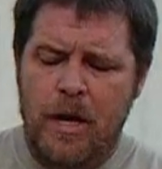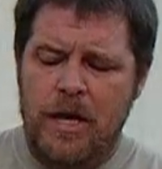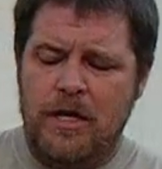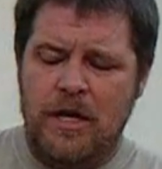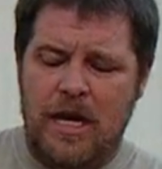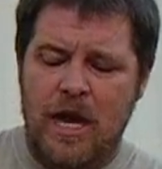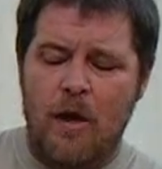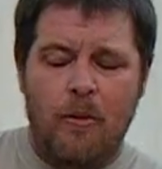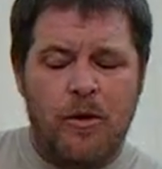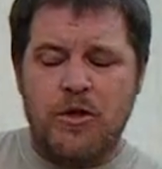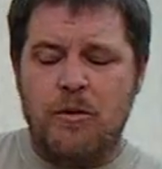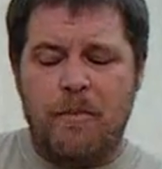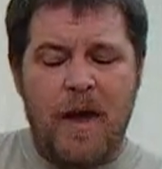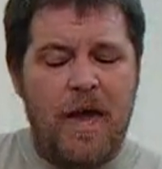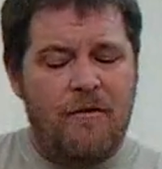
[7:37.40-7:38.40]
But you get
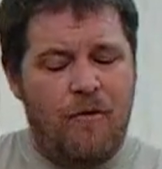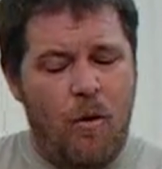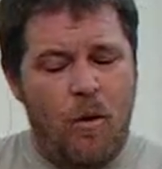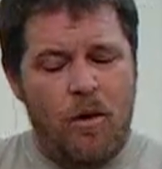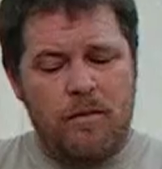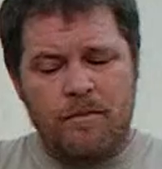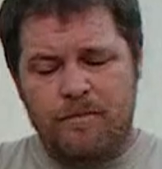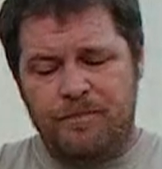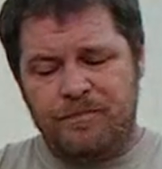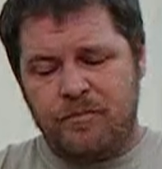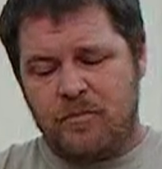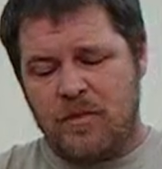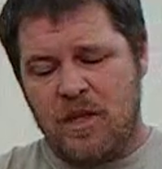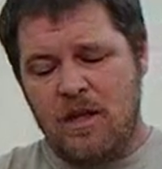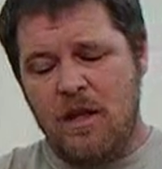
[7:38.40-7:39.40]
what you pay for.
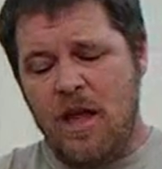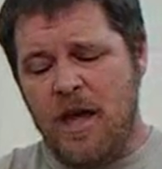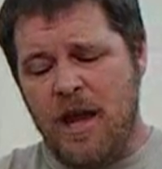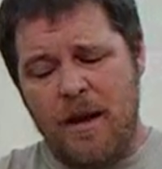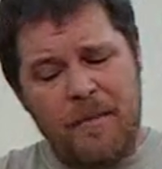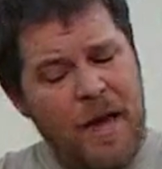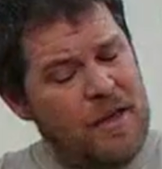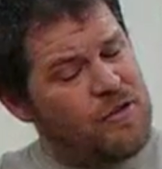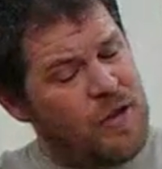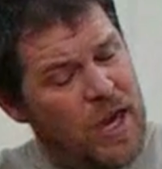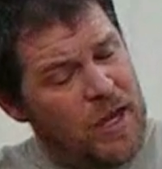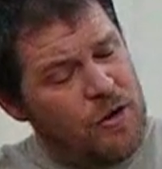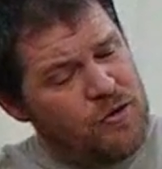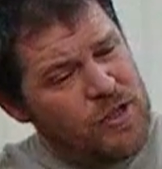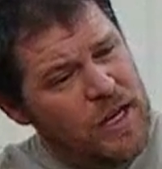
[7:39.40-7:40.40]
And I'm not
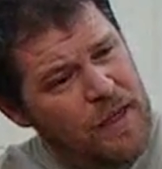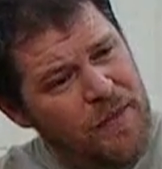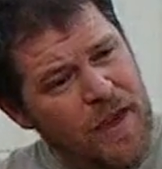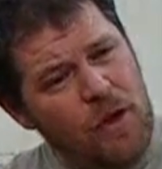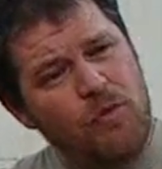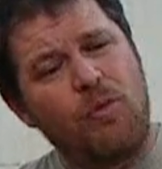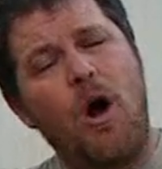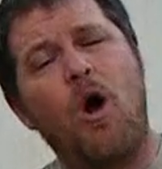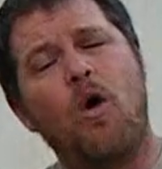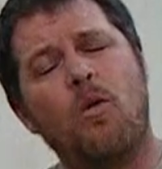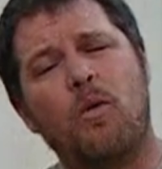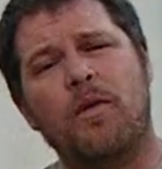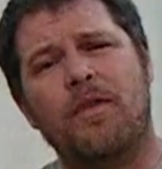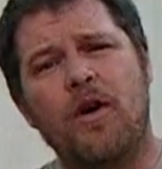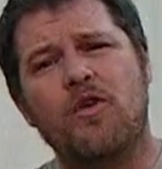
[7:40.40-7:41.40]
saying there's anything
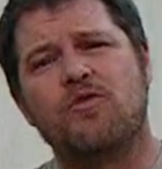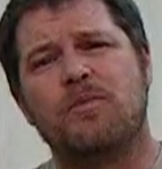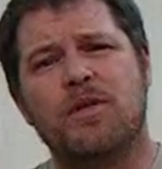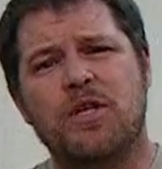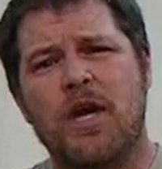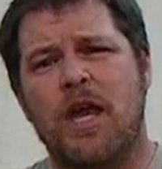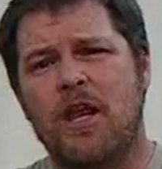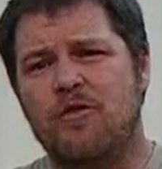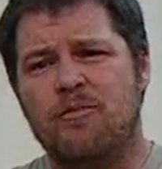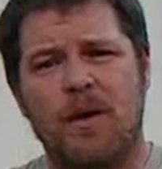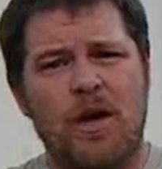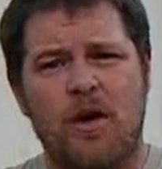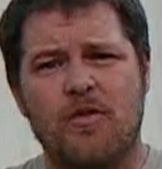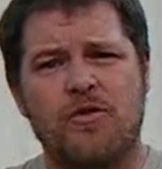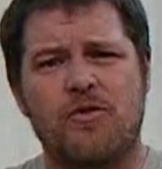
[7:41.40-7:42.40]
wrong with those
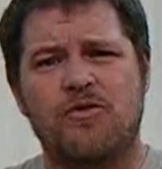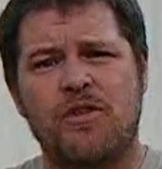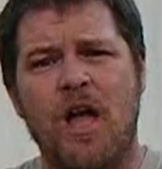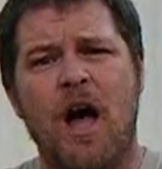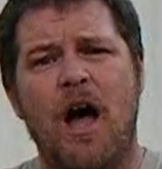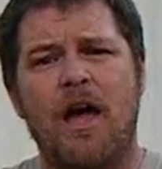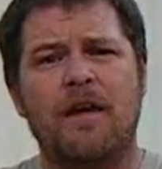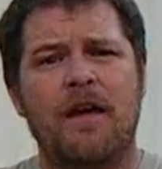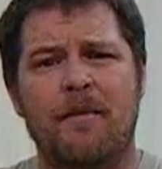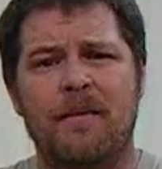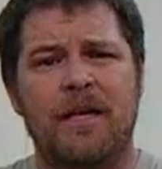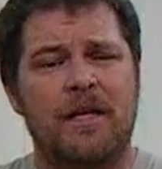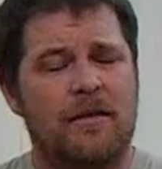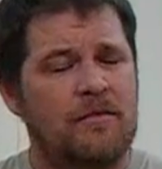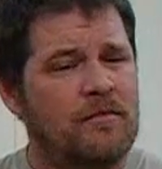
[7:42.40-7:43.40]
machetes, because there's not.
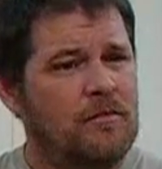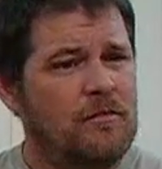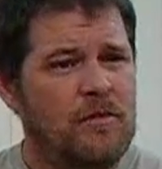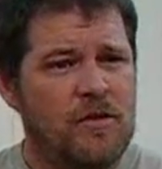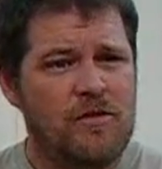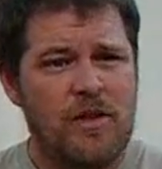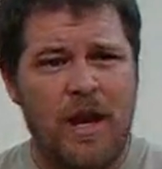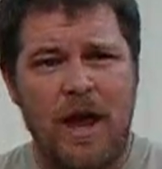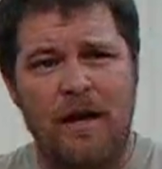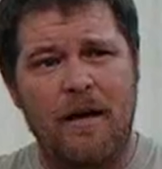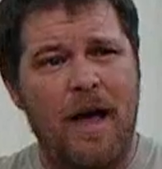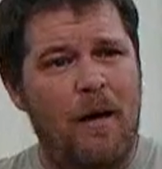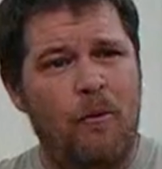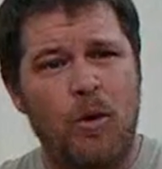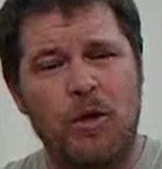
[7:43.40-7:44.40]
I mean, I said
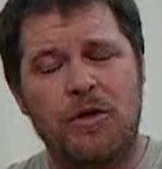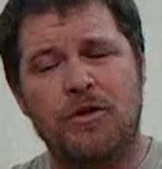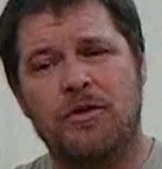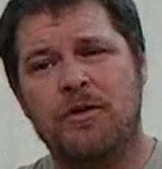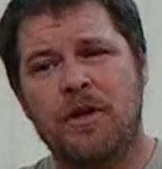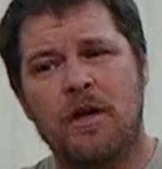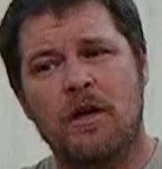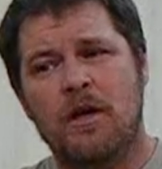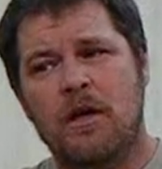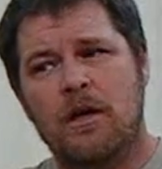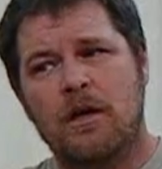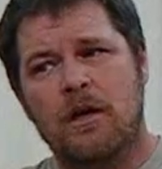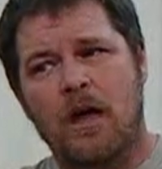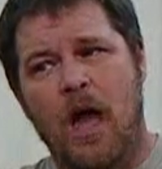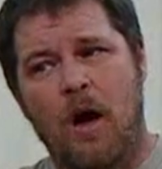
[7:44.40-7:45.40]
I wouldn't
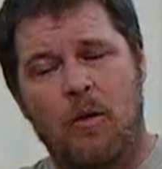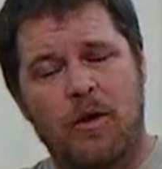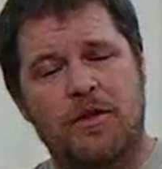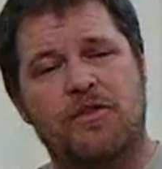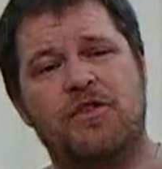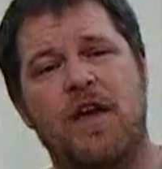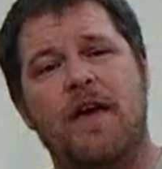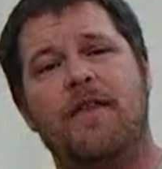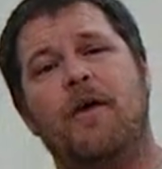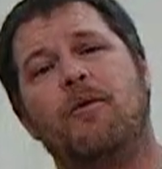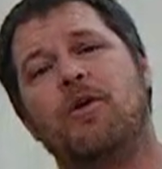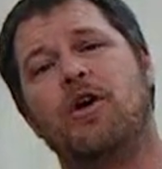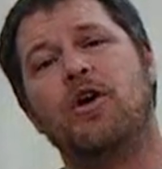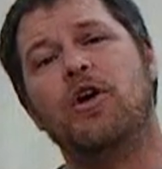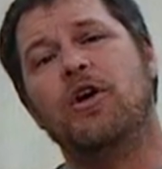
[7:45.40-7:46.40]
say
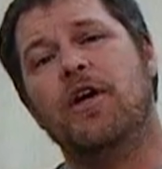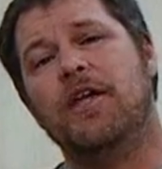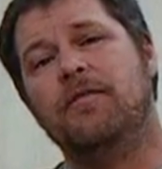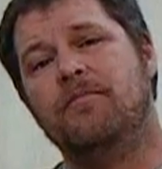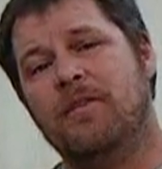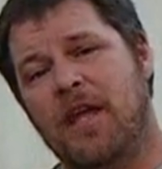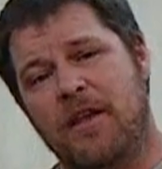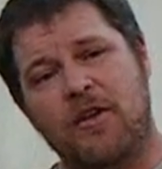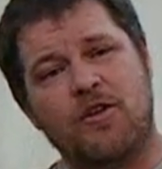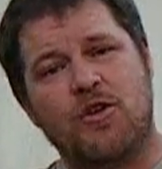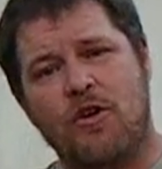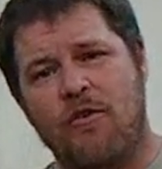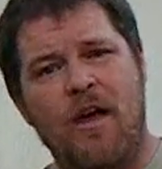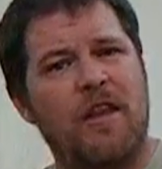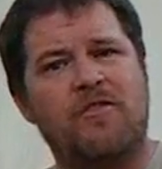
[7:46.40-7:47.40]
they were good and
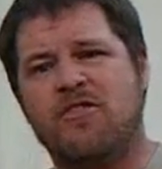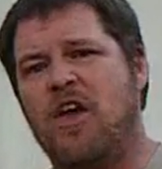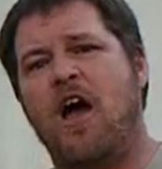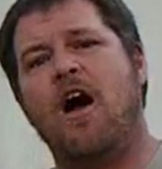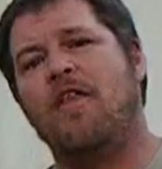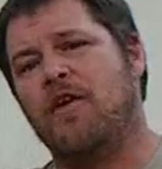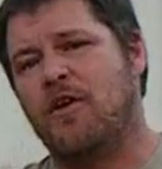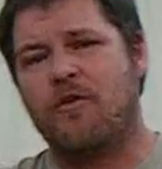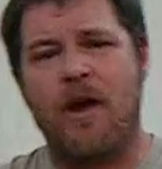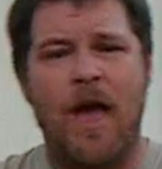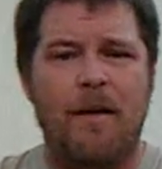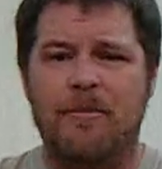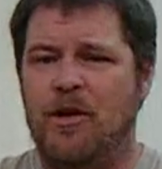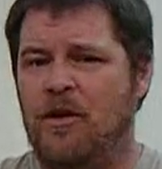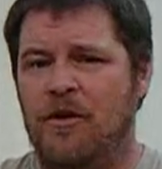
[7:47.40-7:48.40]
then turn around and say, oh, they're
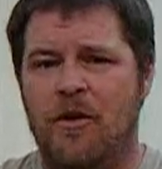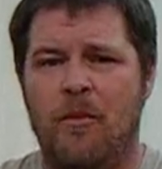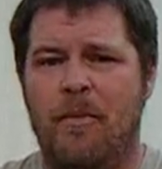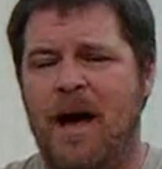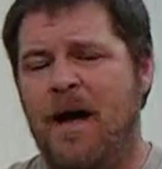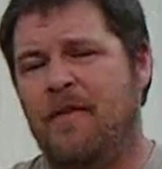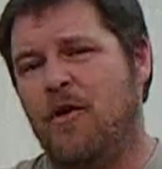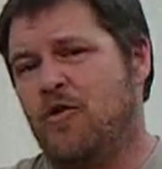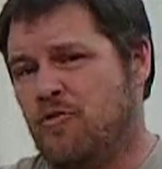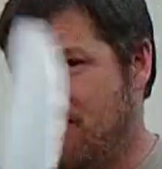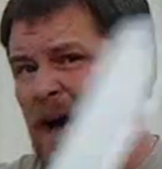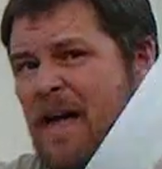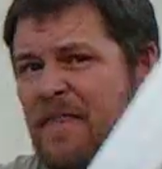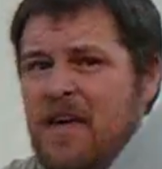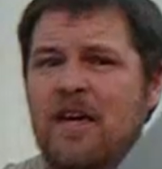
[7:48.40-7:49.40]
crap, you know, don't buy
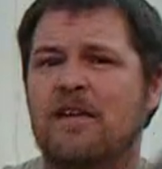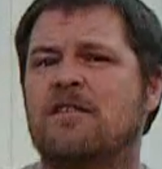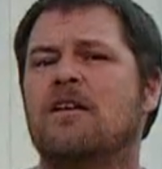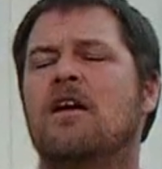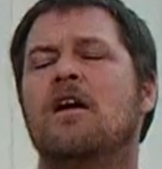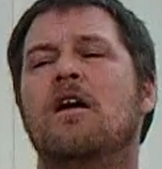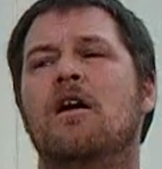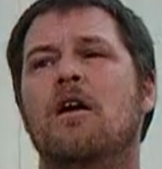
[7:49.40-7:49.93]
those, buy this.